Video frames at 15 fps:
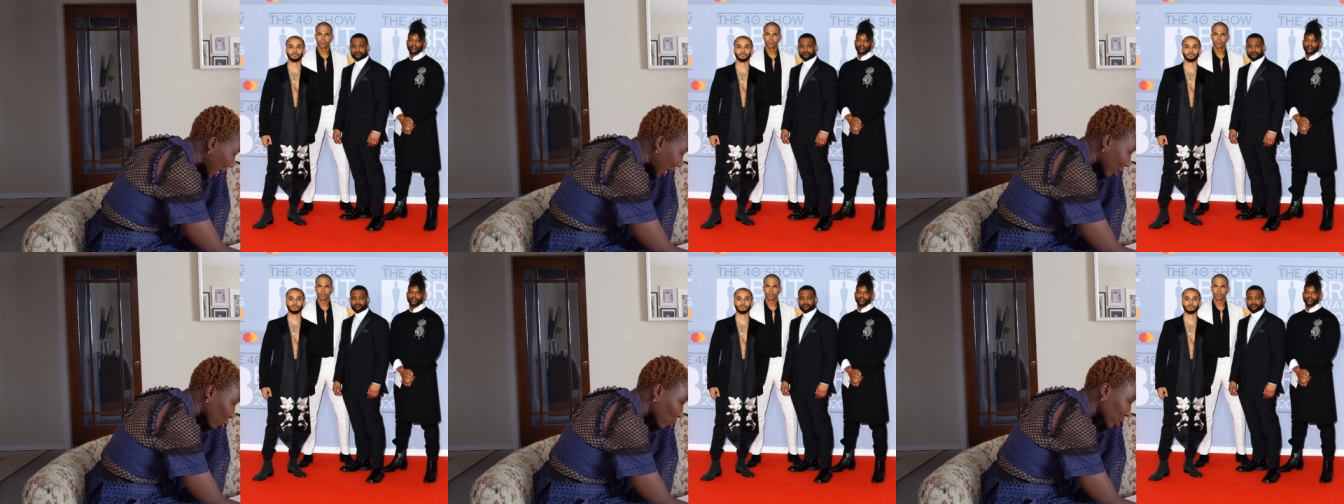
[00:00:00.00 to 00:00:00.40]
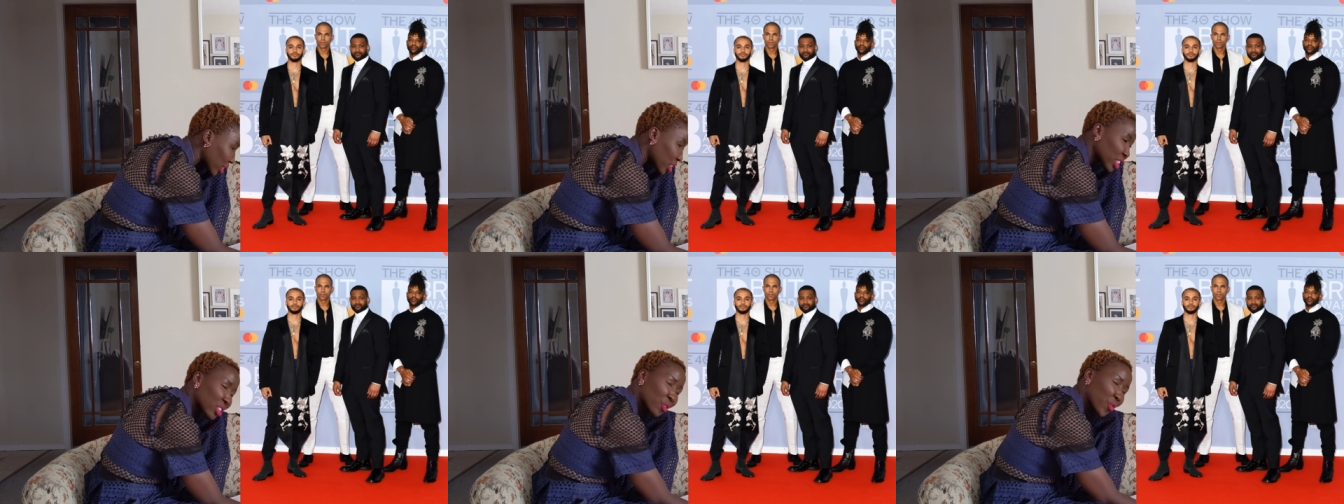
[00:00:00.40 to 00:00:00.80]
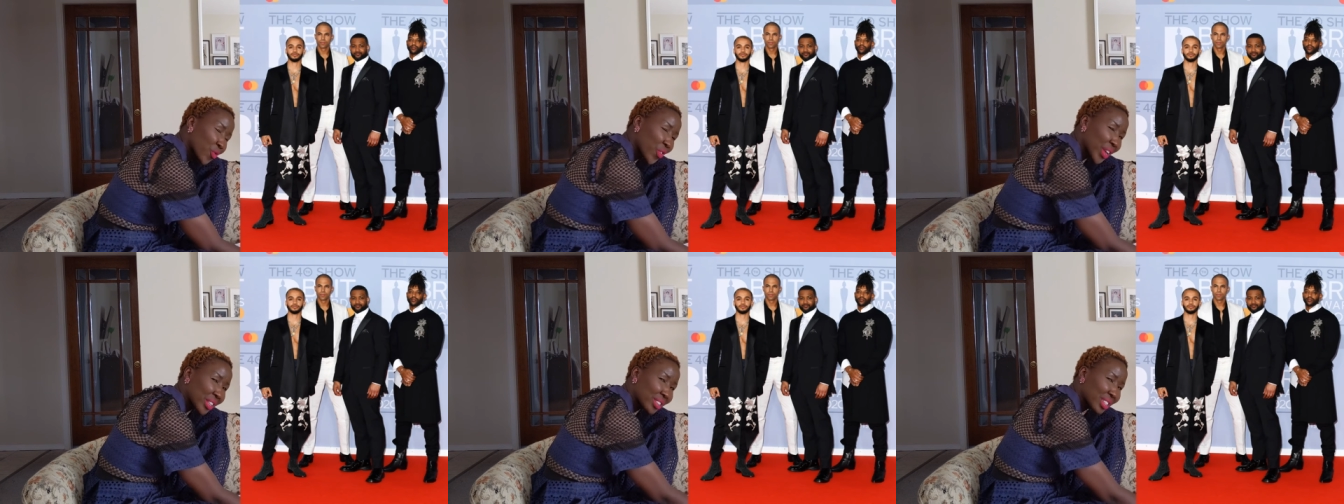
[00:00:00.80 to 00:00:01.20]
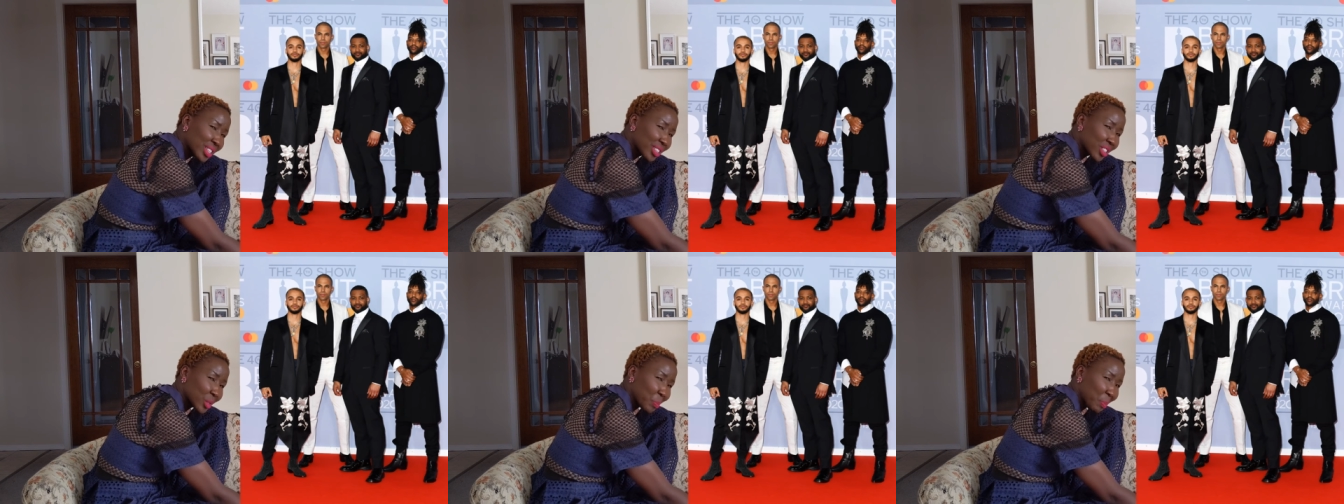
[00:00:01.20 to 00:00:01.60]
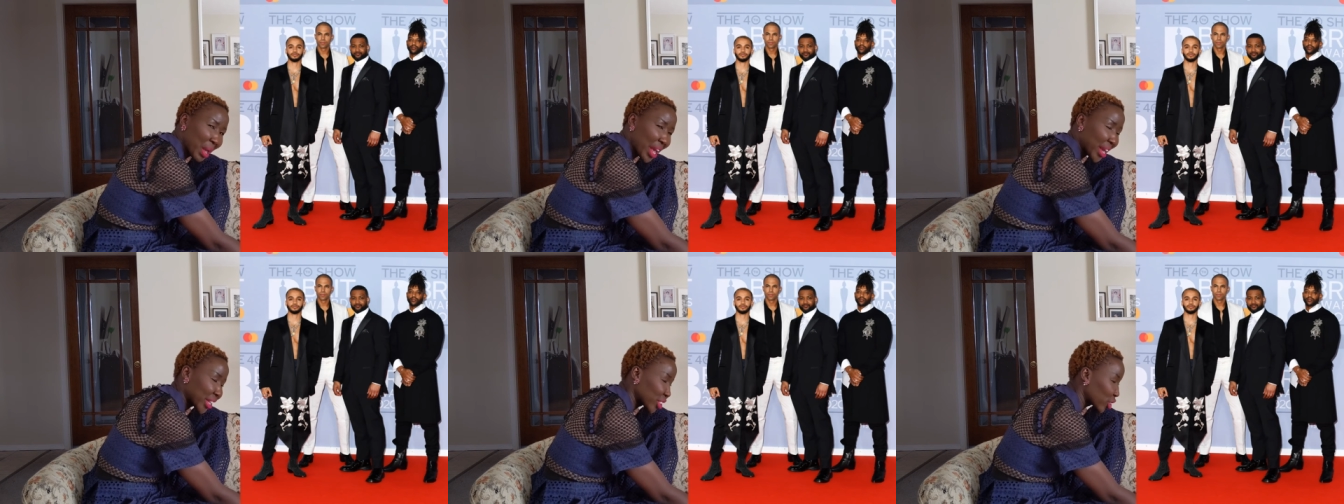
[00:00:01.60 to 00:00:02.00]
I wish it fixed his
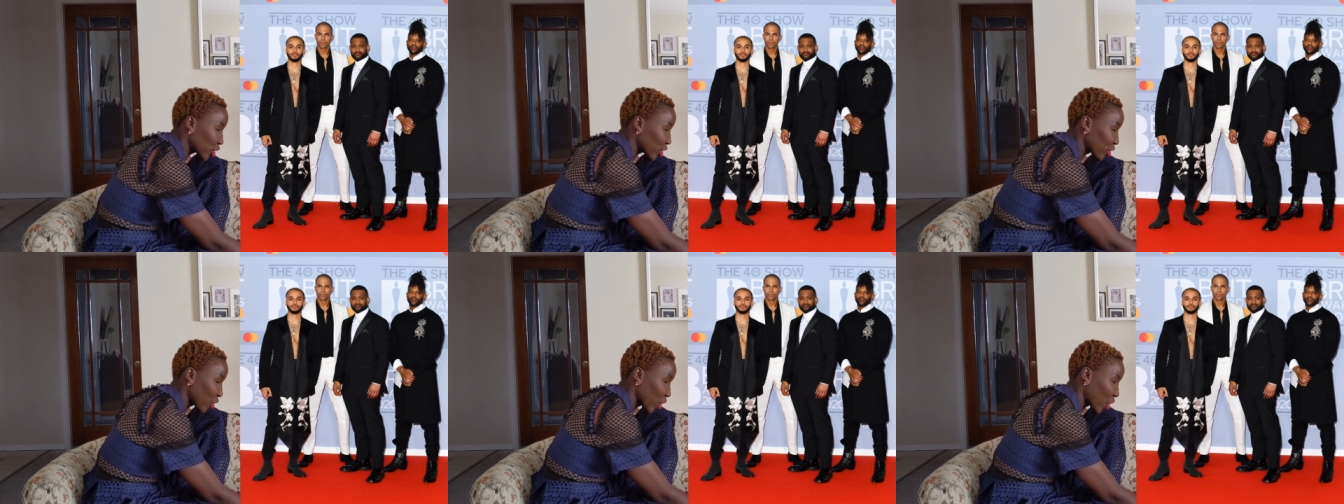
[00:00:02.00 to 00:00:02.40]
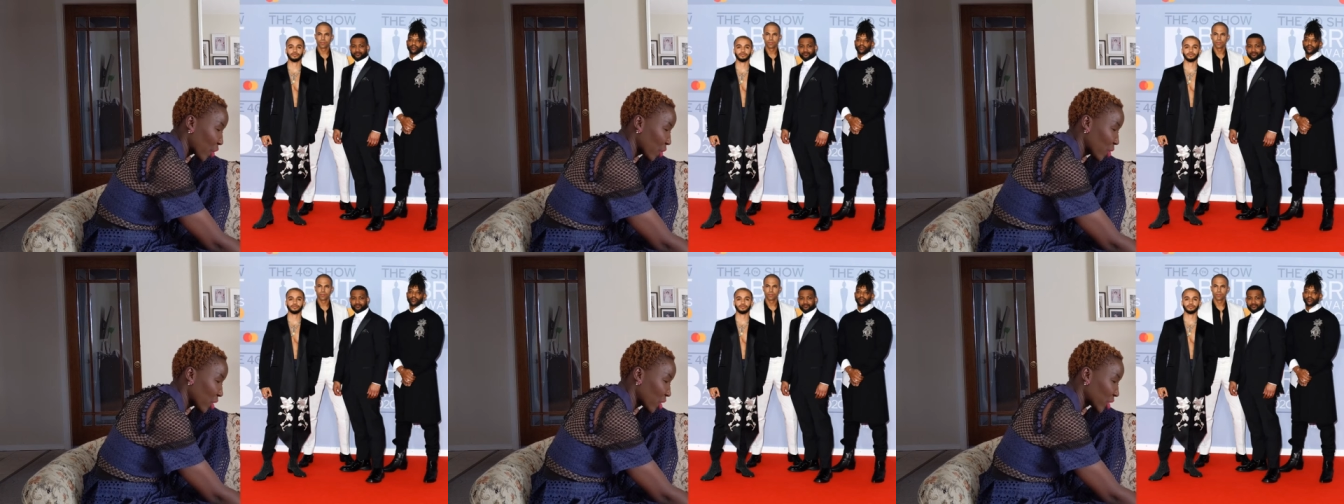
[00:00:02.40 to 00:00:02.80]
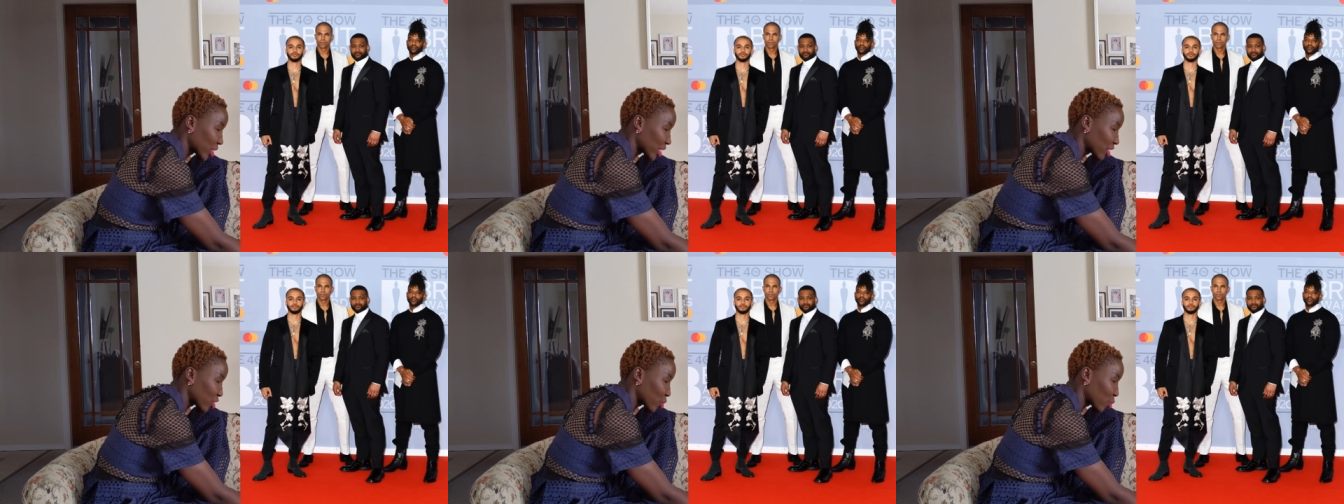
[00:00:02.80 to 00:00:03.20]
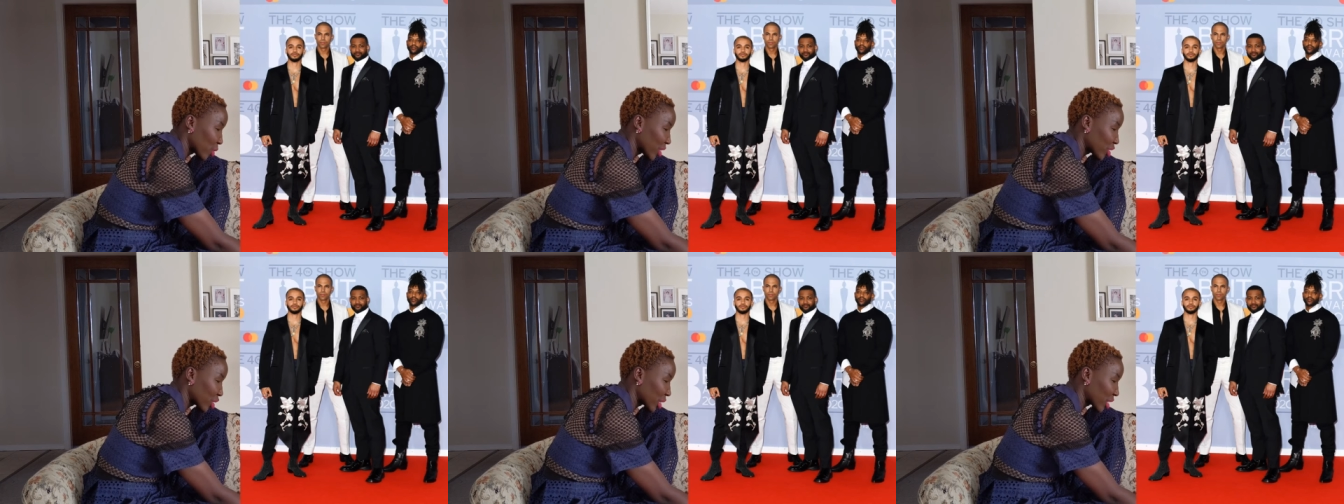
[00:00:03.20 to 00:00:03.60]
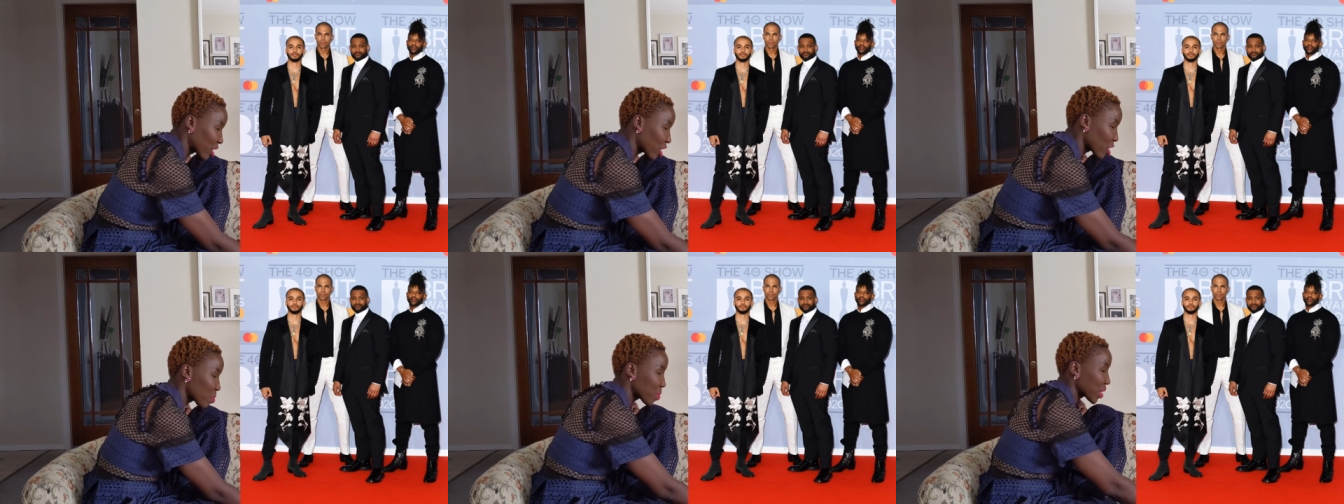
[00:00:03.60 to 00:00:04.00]
pant though on his way to the
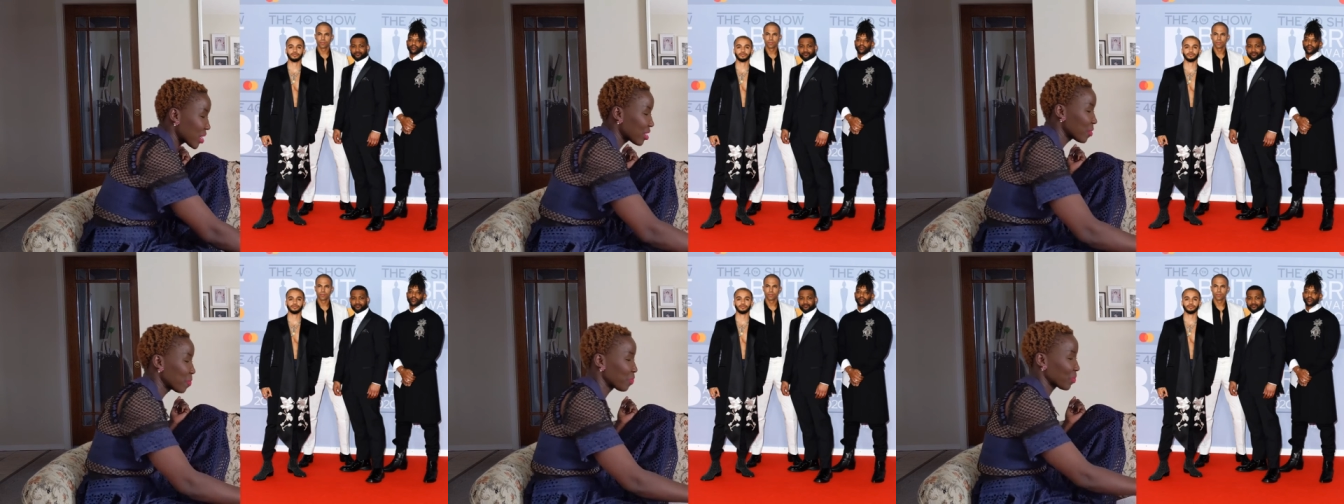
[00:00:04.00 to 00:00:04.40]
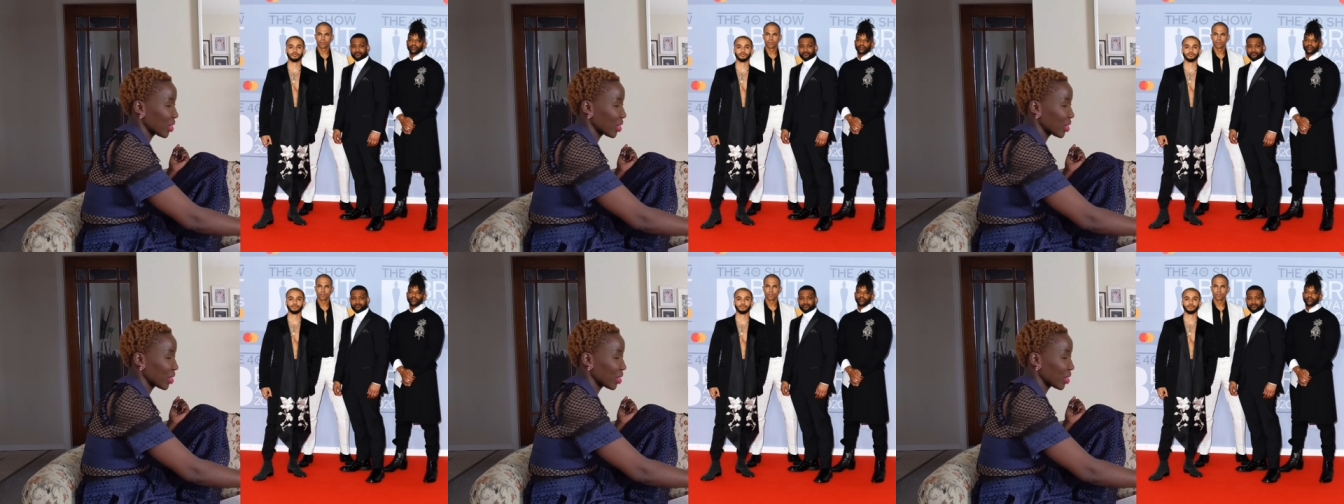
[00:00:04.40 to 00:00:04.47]
carpet,